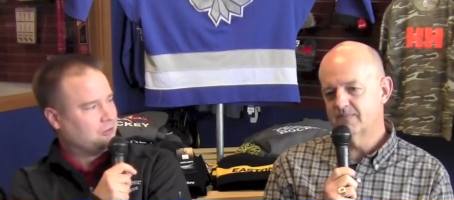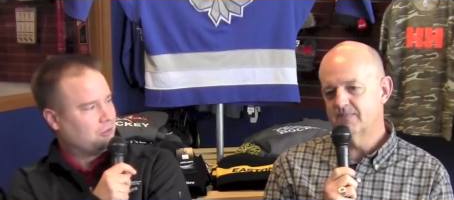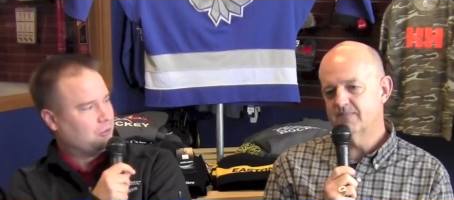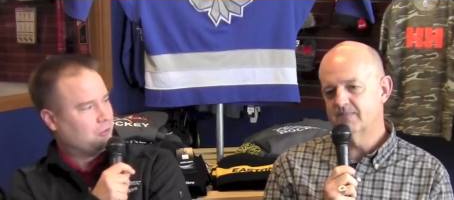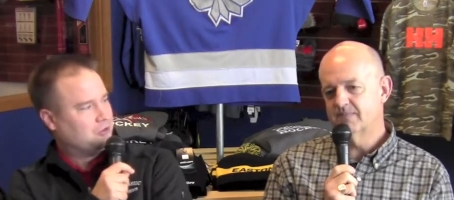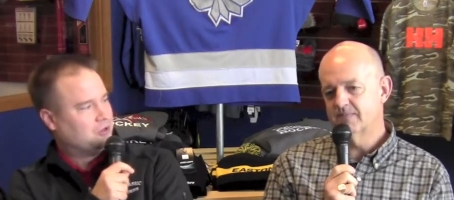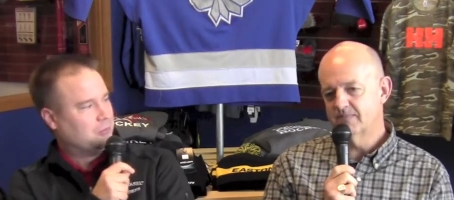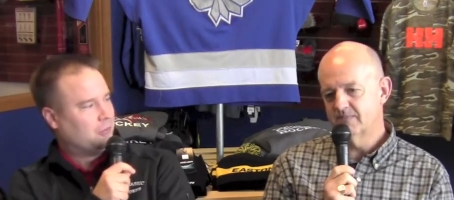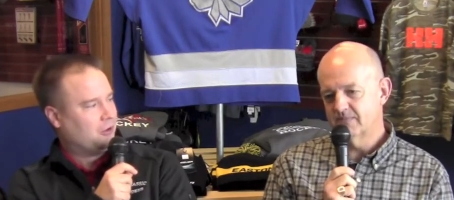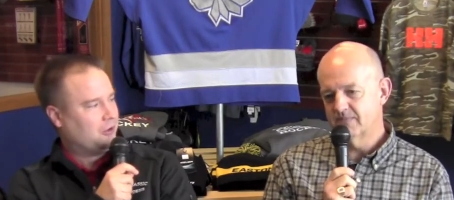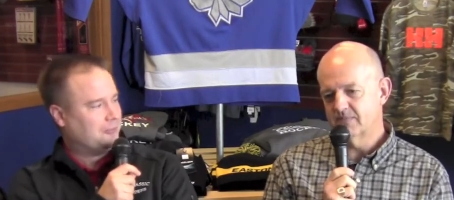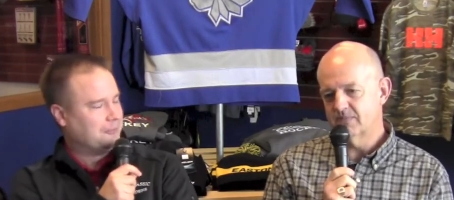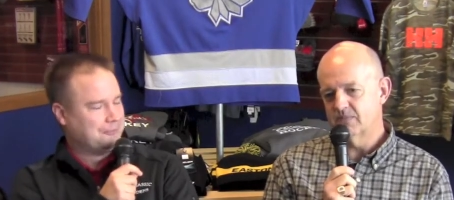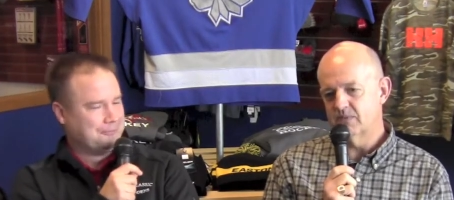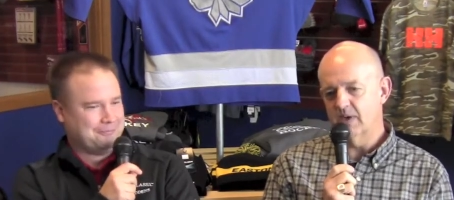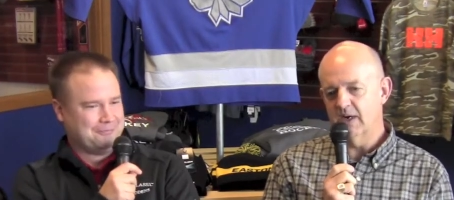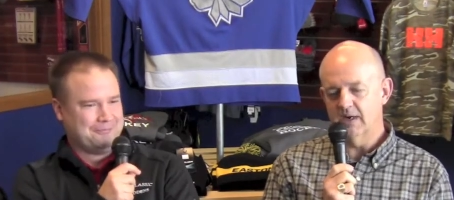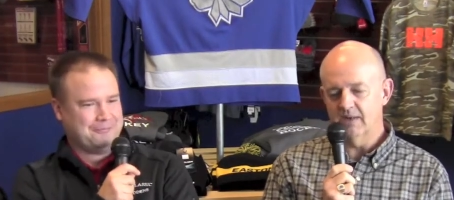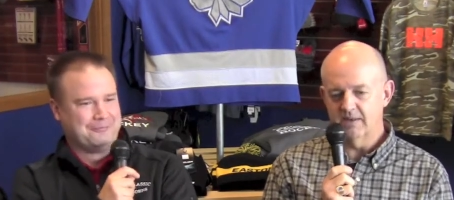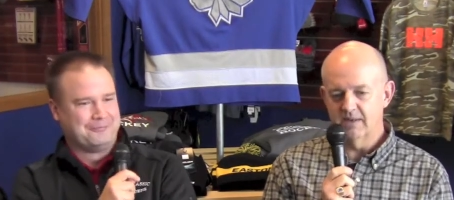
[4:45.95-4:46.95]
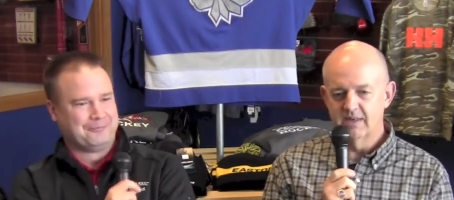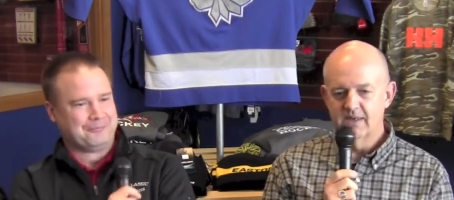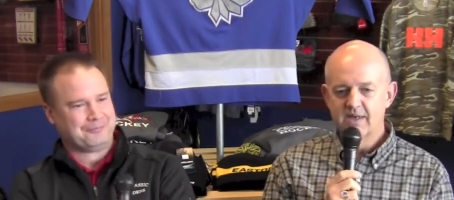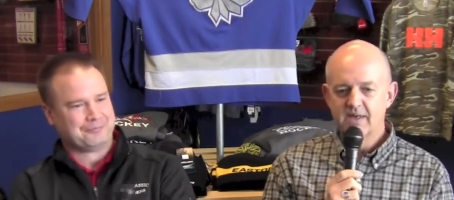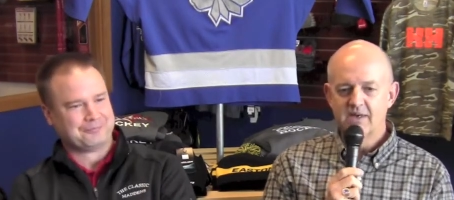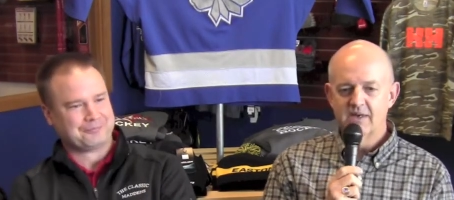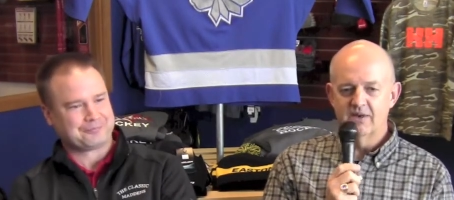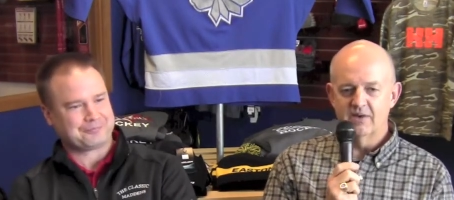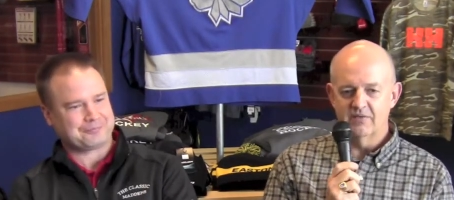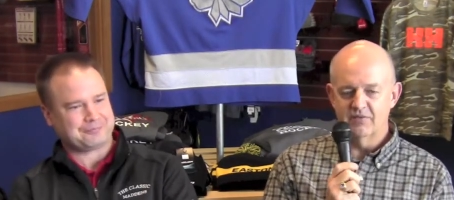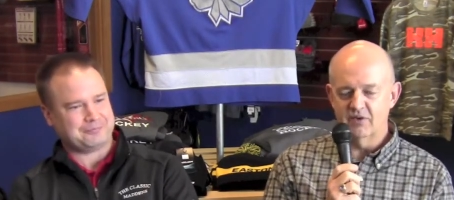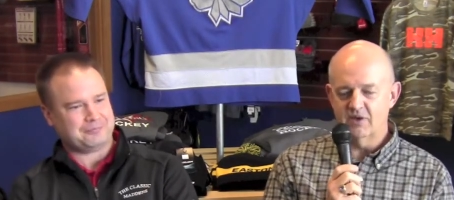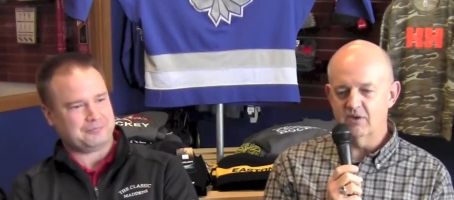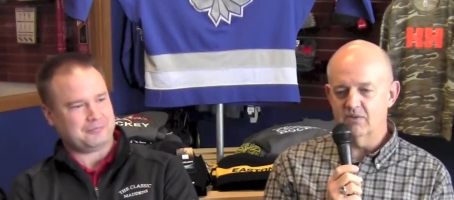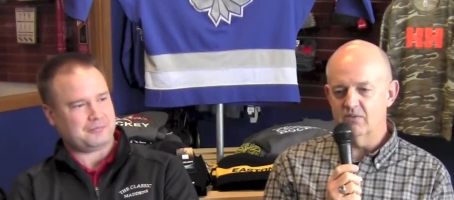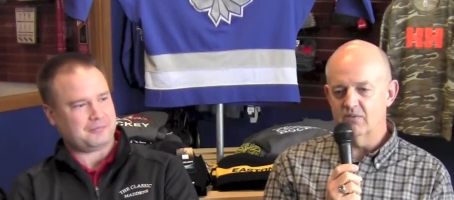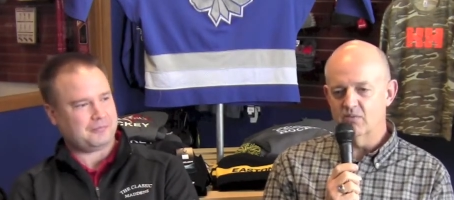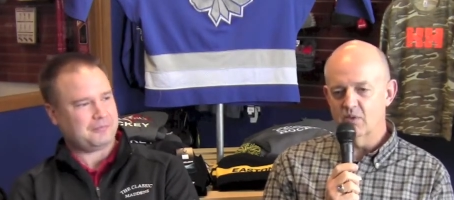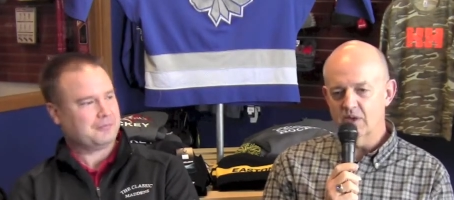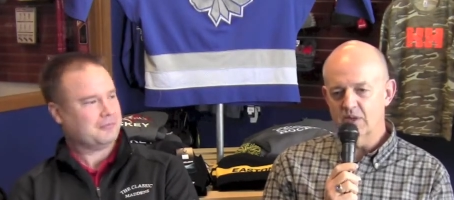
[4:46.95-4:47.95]
Speaker 1: in throwing the ball. Right. If you
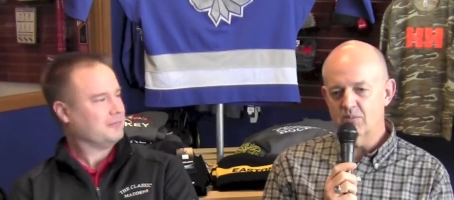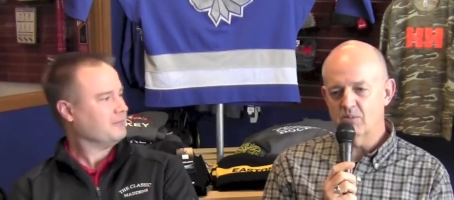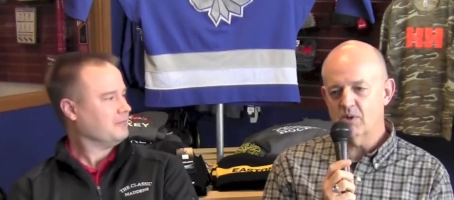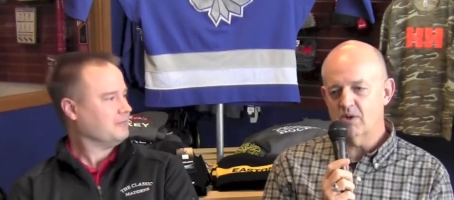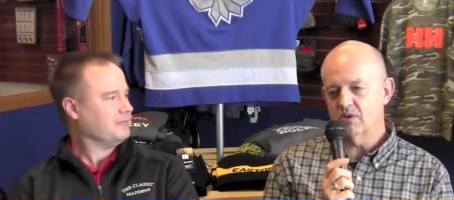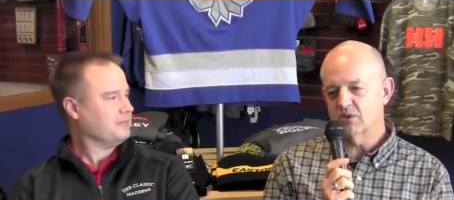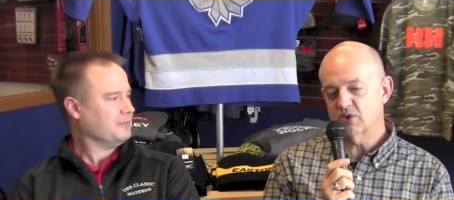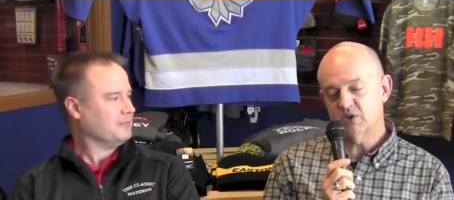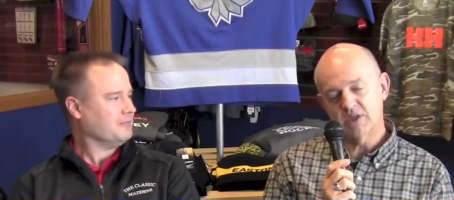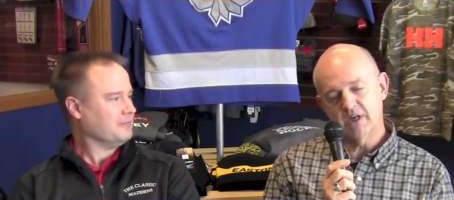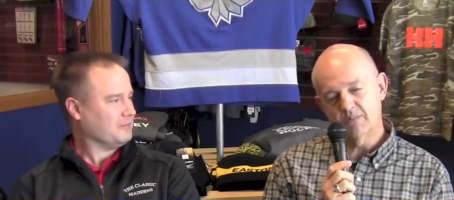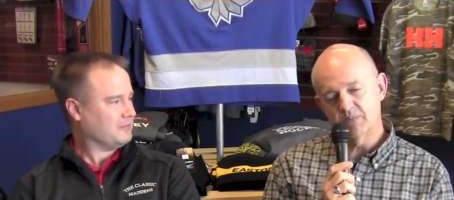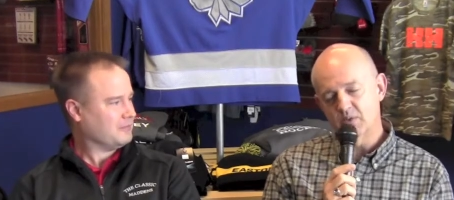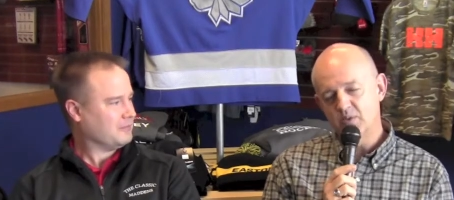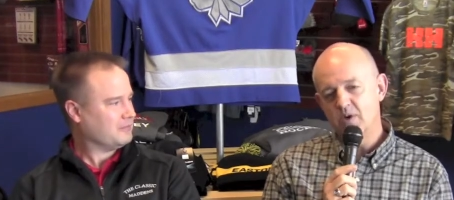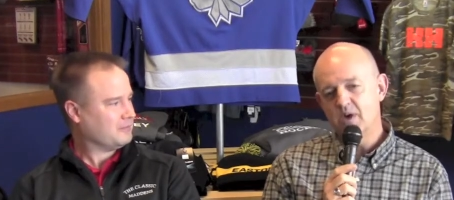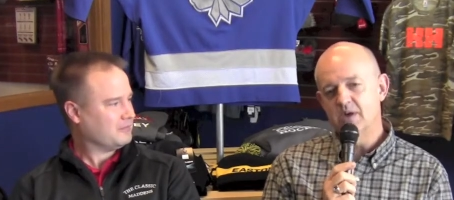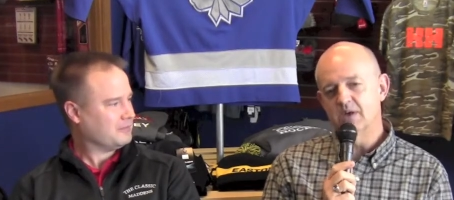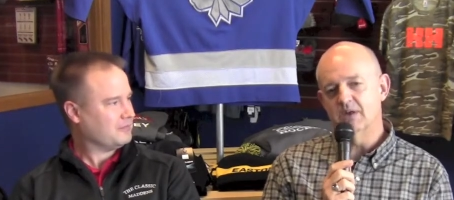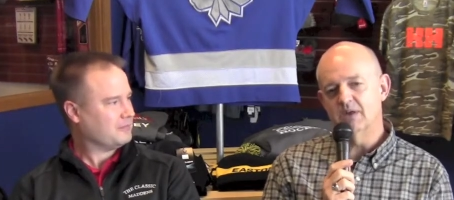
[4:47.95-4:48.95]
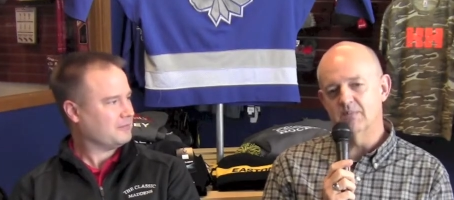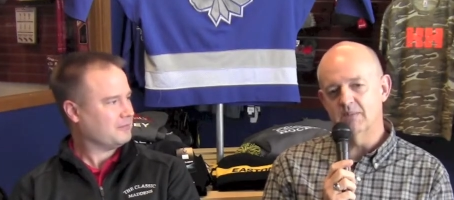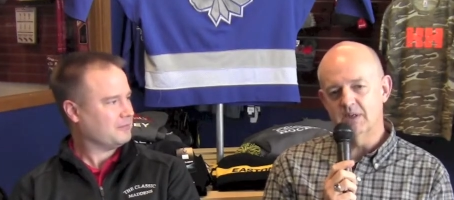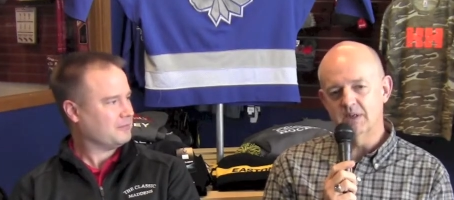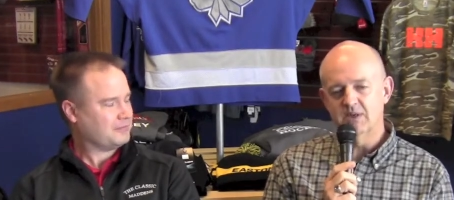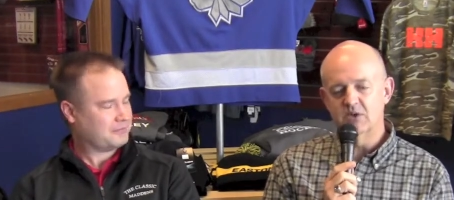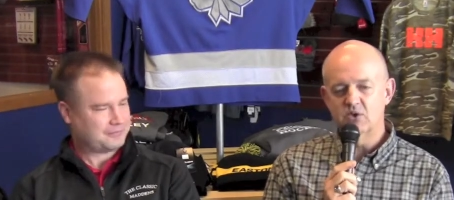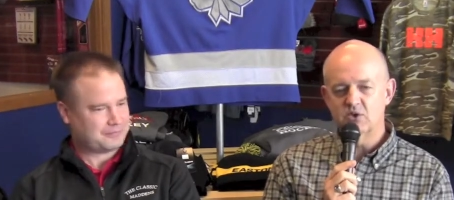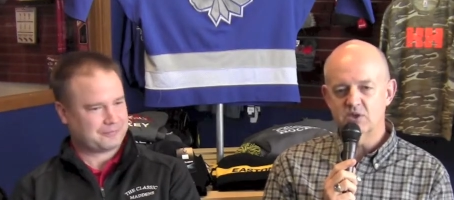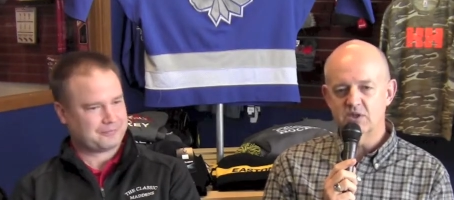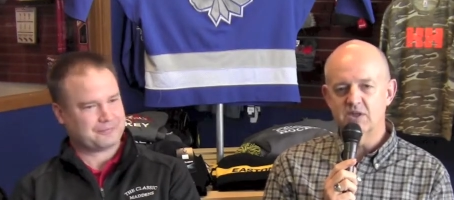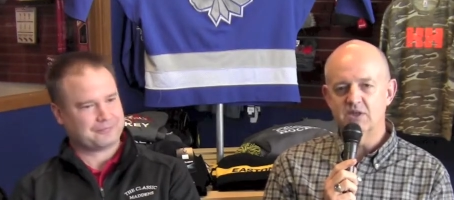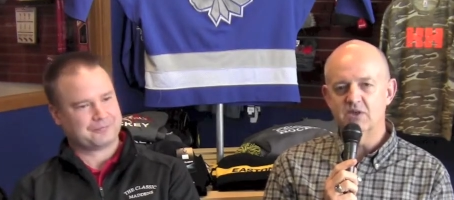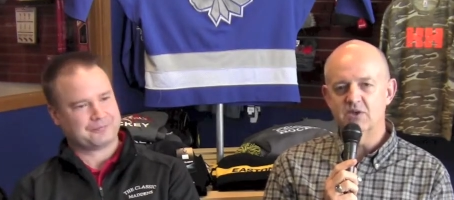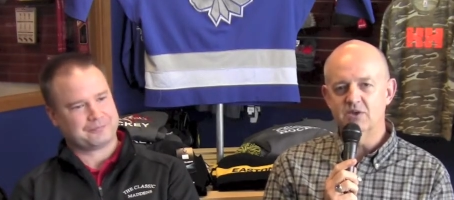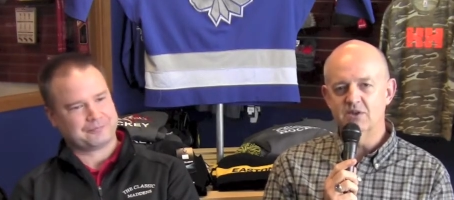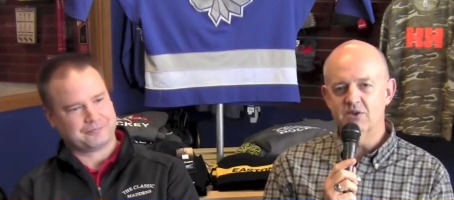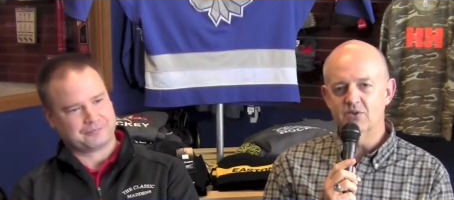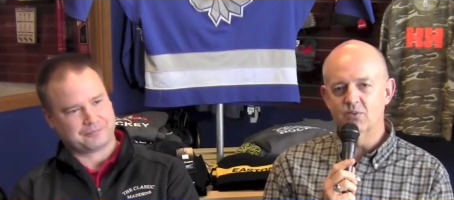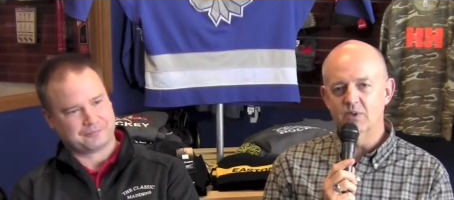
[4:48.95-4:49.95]
can run the ball and stop the run, I mean, usually you,
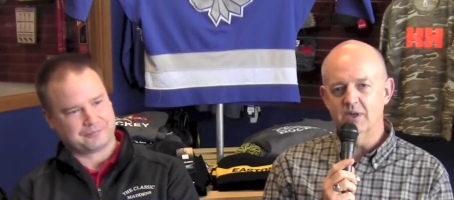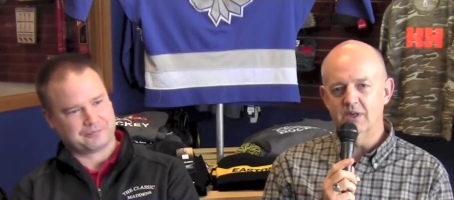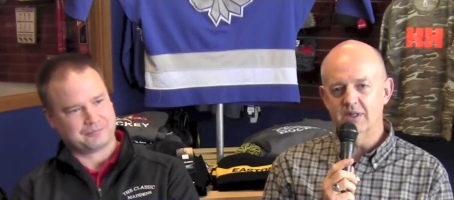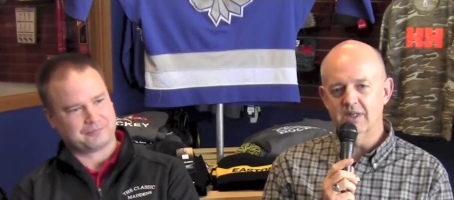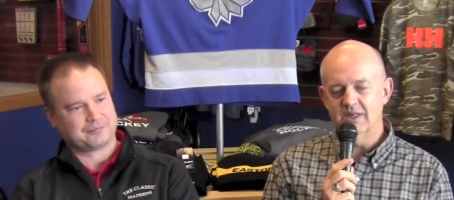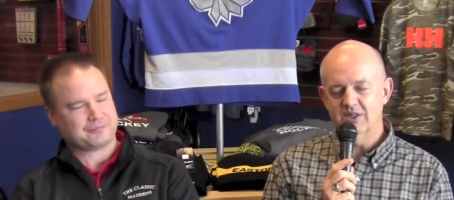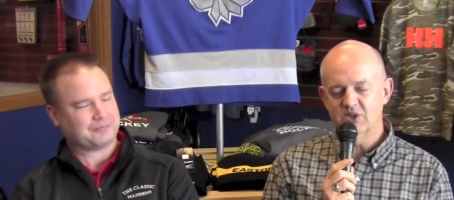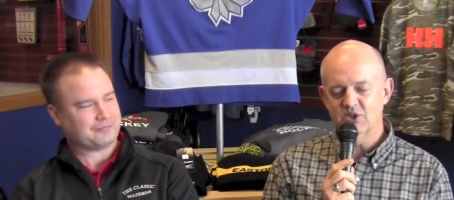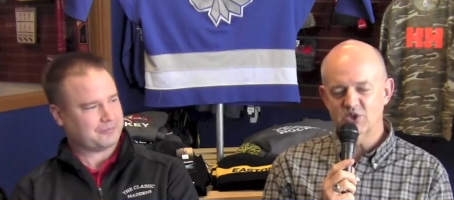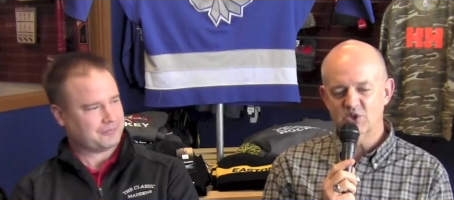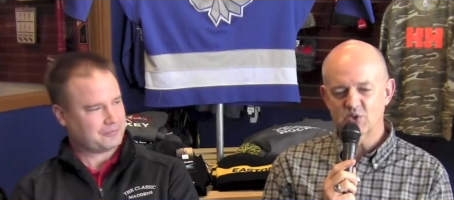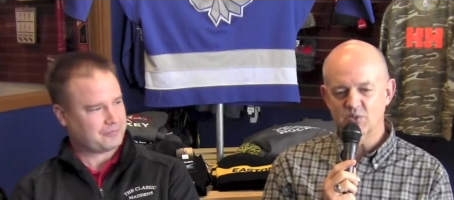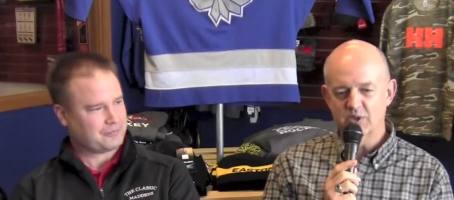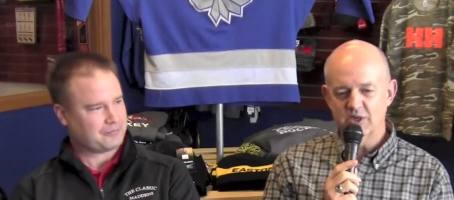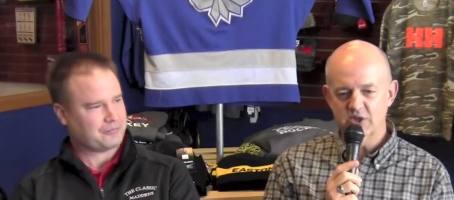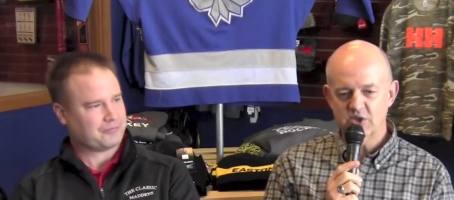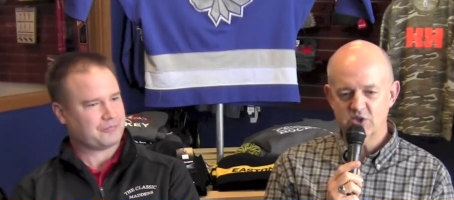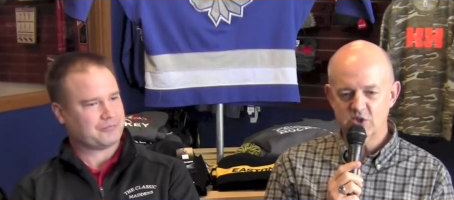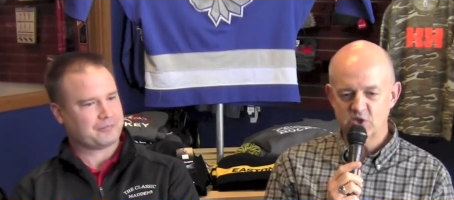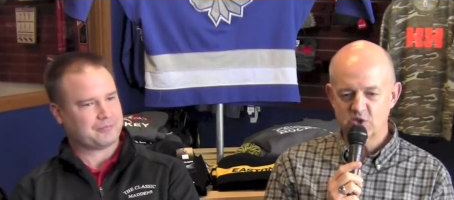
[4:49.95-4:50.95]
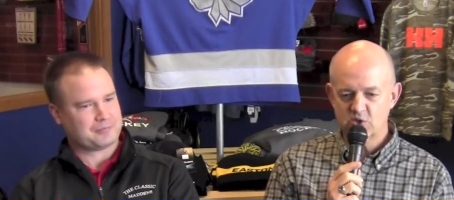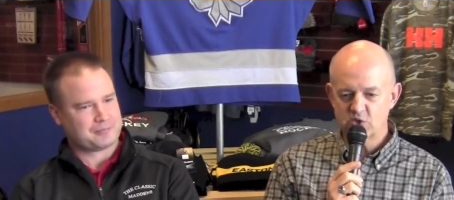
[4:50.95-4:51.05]
you win in that situation.